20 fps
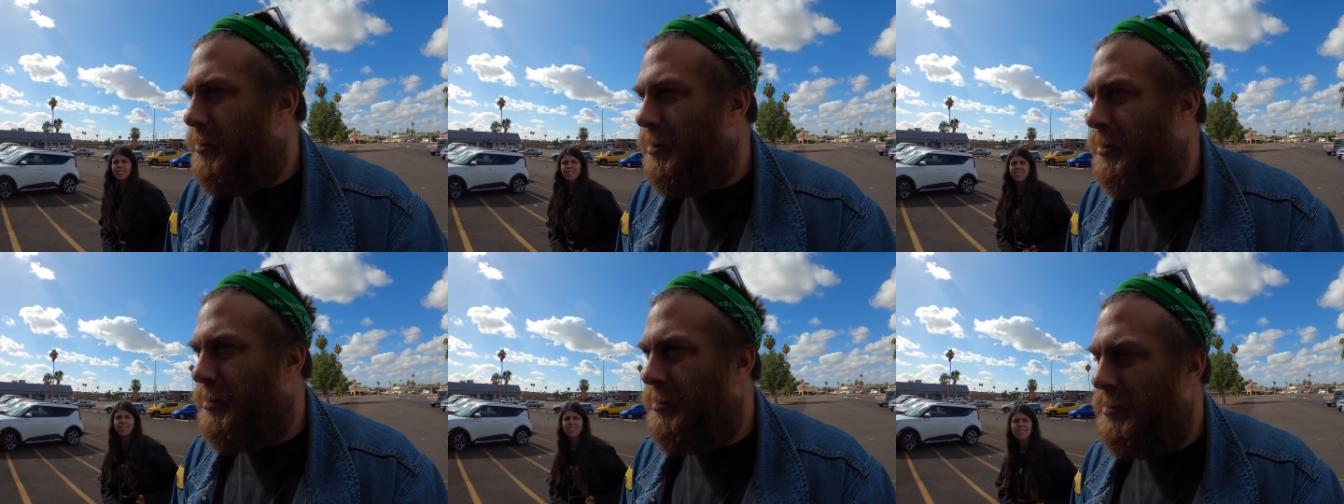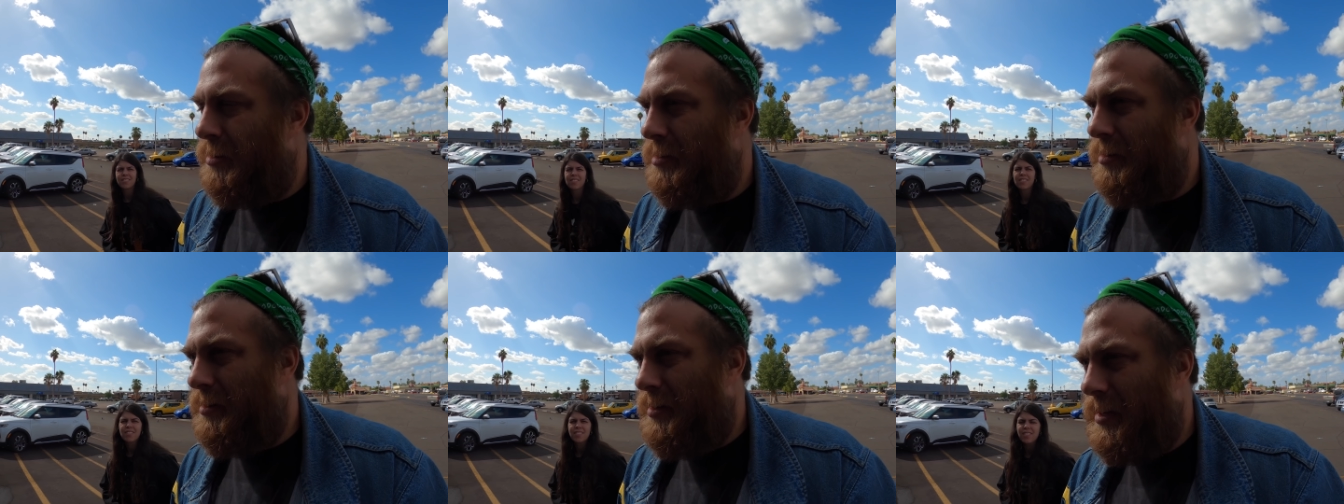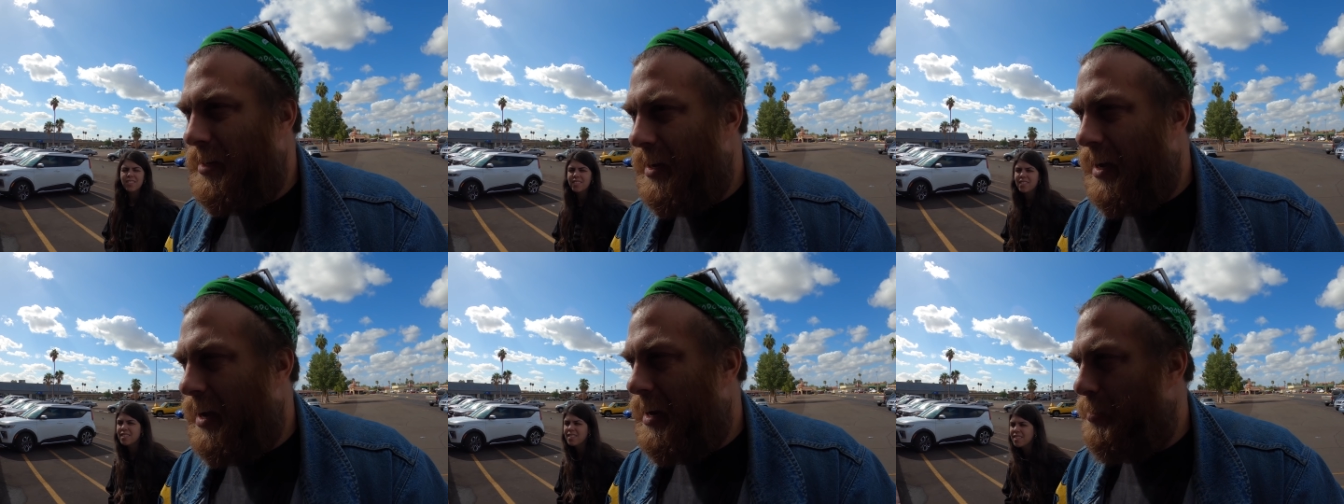mall
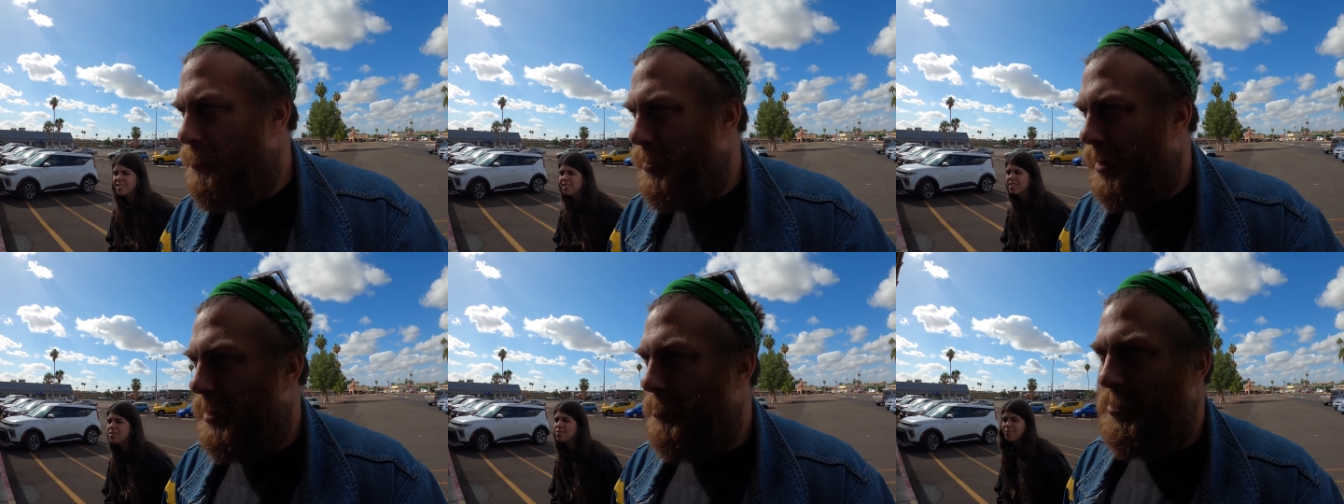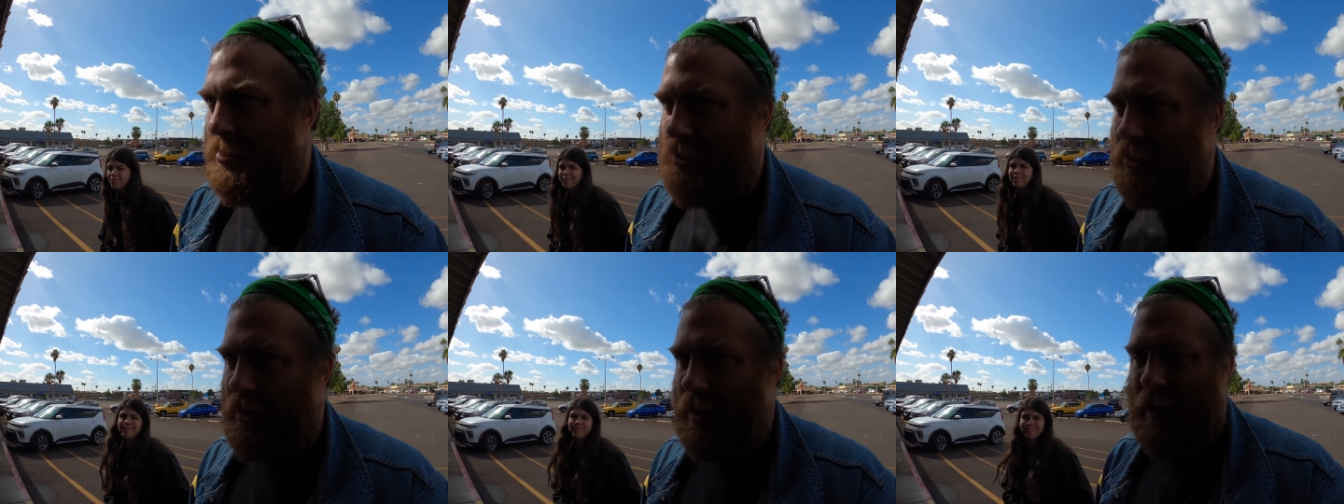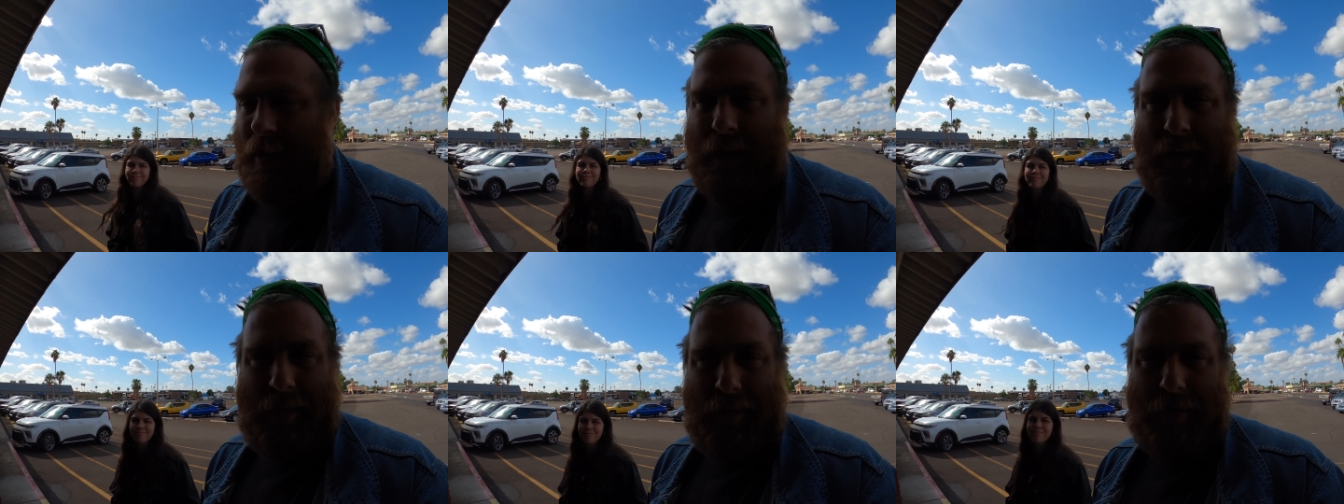today to pick up a
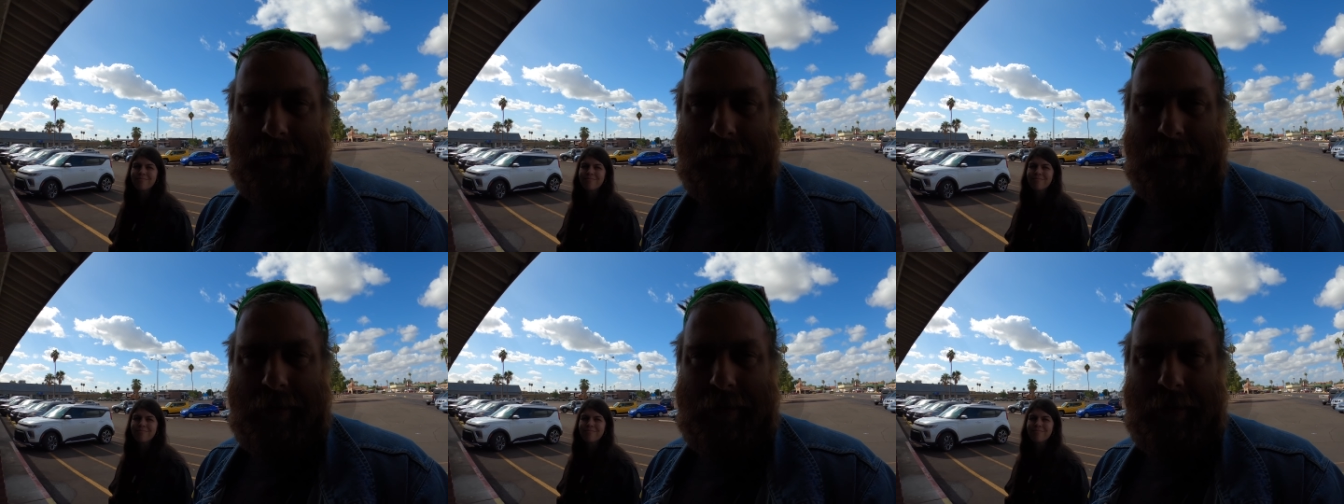check.